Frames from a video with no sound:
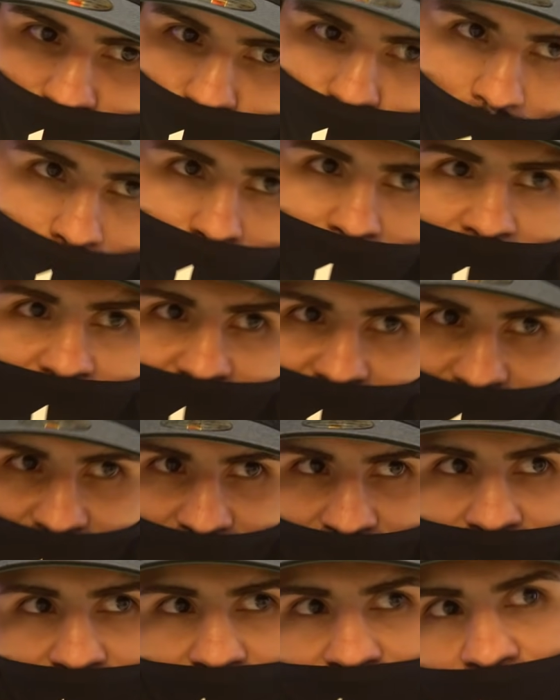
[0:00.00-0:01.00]
to Robert
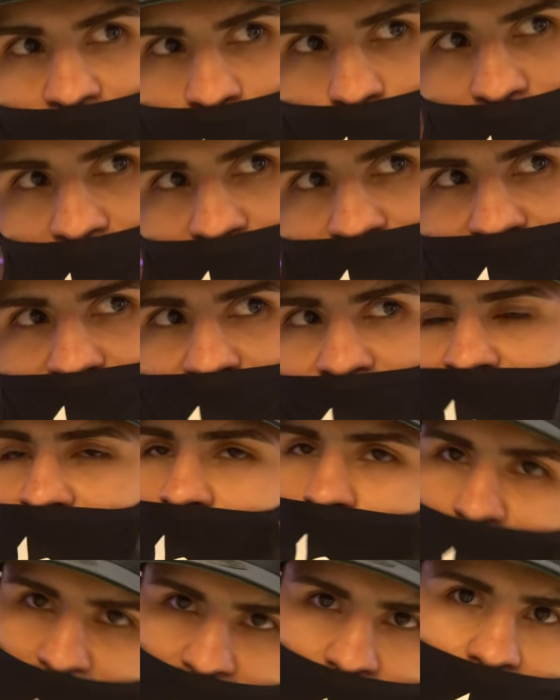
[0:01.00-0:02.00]
Garcia, you know, but it's never
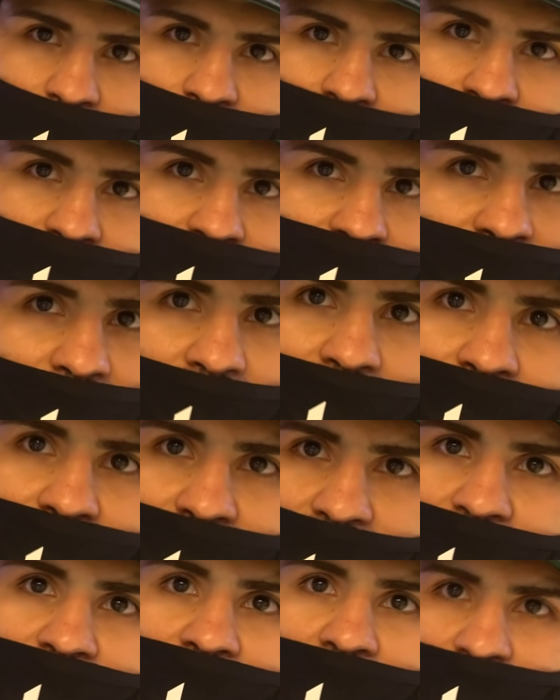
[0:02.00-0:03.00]
been a, any
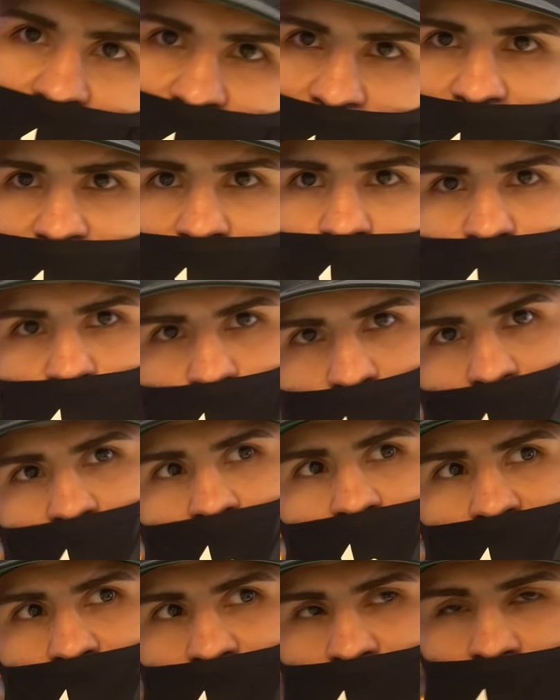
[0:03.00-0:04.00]
any hard feelings between
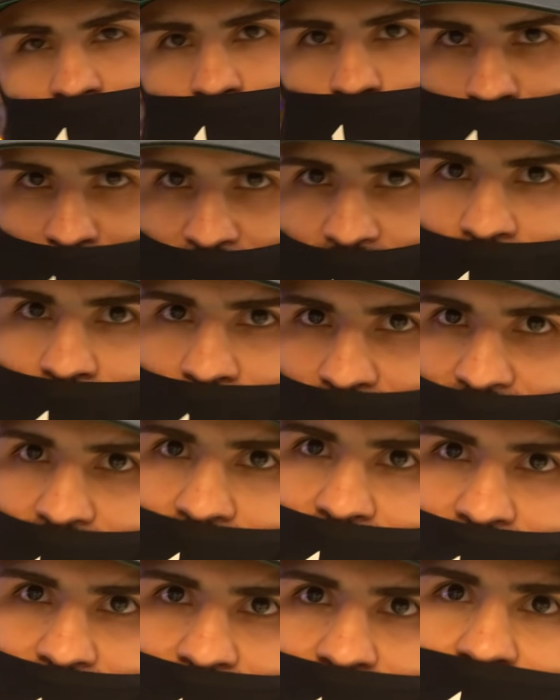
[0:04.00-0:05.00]
me and and,
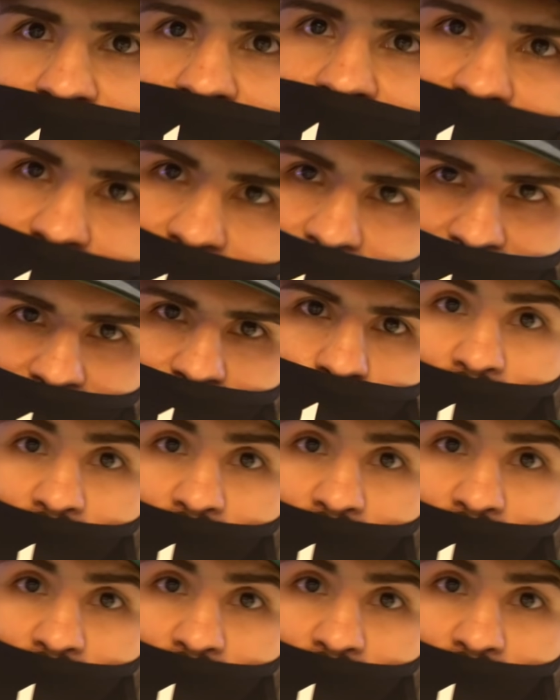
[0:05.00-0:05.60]
and uh, the